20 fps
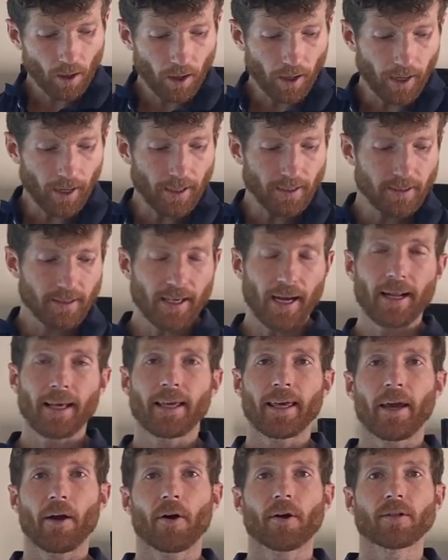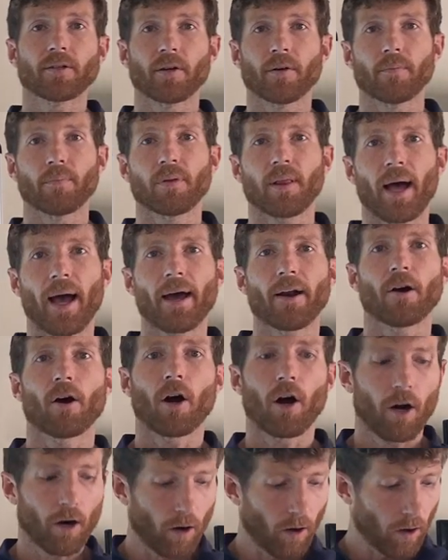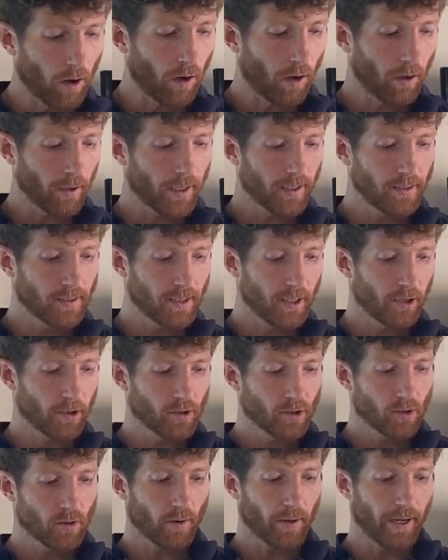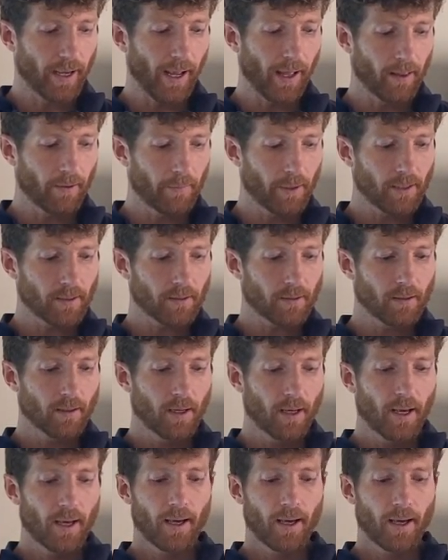Uh, setting, character, and plot are all considered story elements.